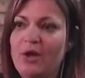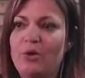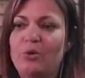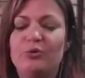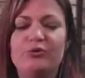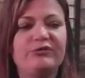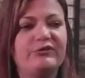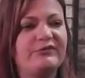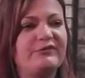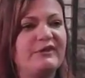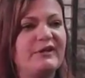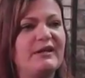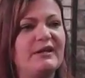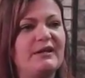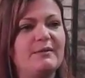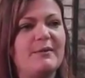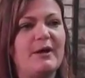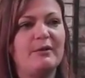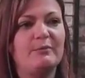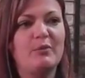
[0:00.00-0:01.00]
also
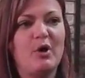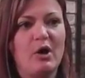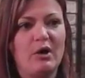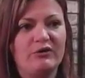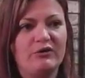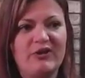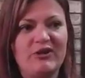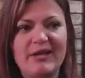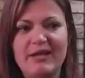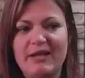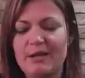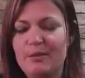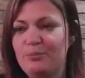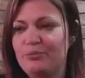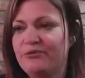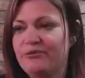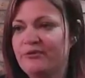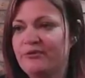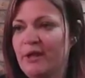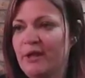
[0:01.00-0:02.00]
thinking about
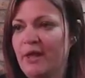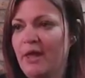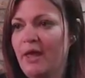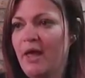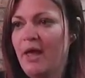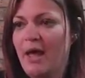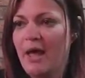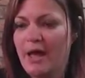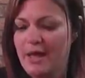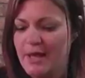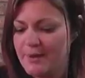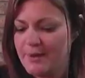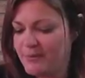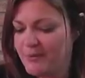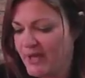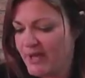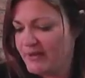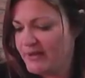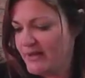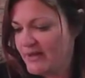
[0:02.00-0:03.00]
potatoes,
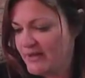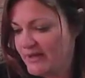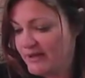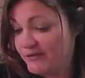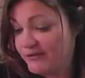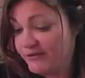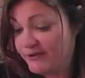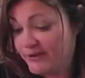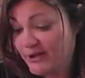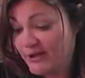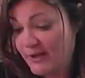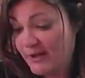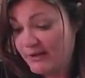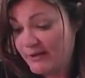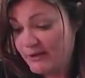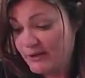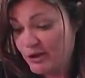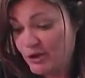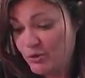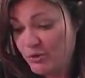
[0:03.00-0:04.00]
and then there was
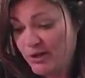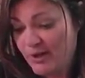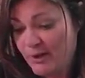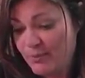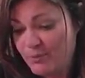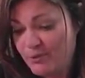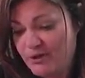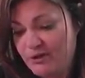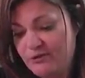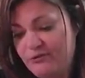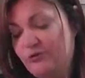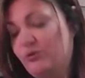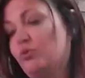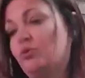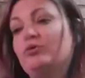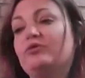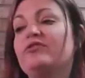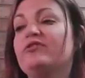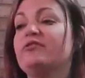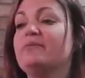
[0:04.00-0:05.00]
another newcomer
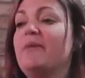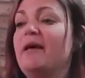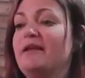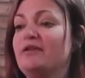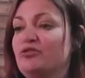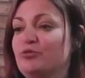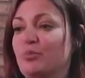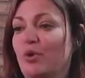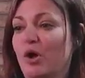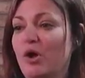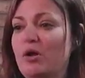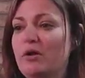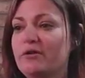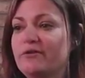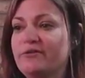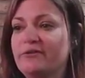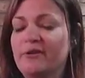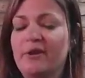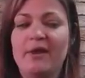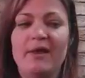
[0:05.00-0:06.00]
called
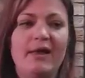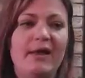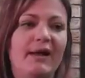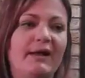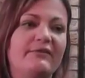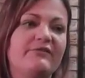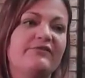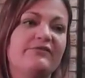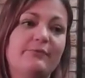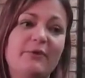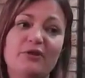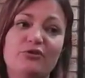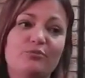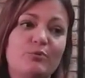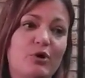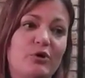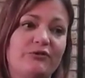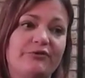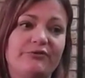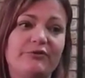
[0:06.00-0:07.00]
Smashbox, and
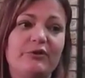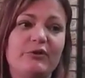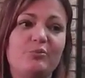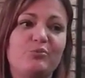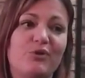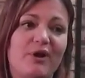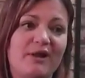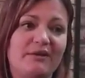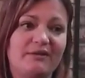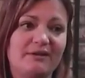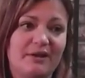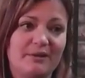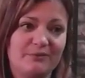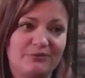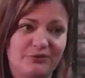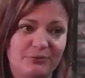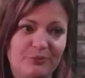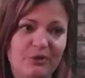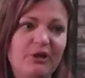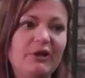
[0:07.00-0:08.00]
Smashbox is not a brand that I'm
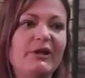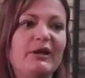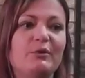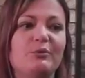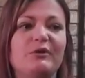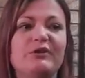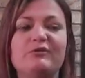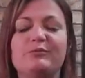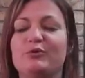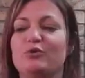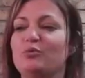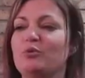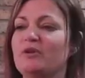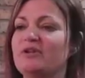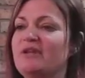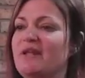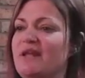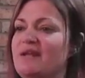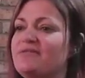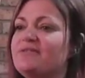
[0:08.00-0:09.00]
familiar with, but
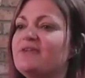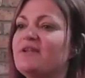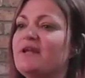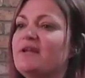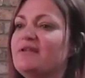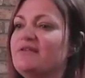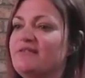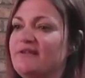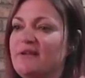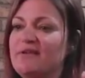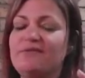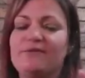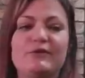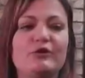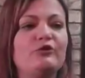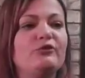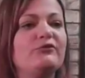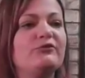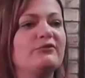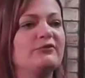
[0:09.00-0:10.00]
what they've done is they've
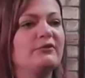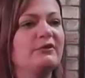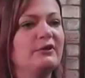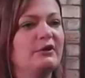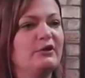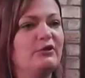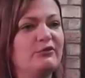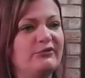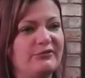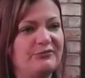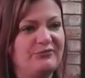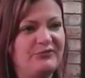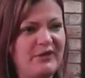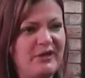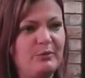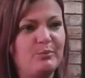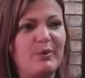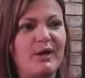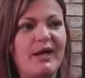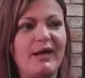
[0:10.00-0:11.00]
used user
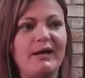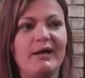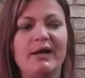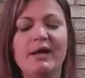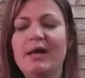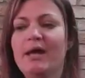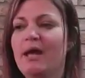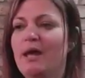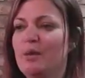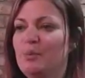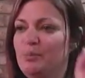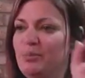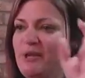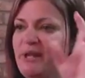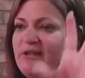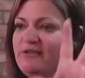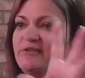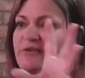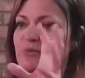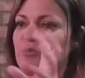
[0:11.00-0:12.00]
feedback and
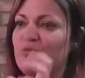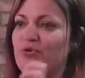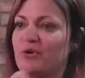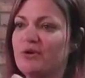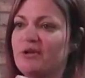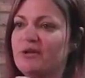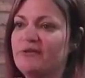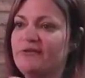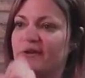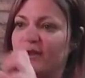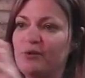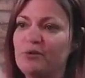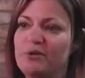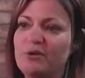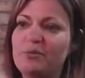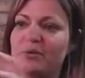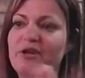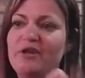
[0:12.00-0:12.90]
placed the products only where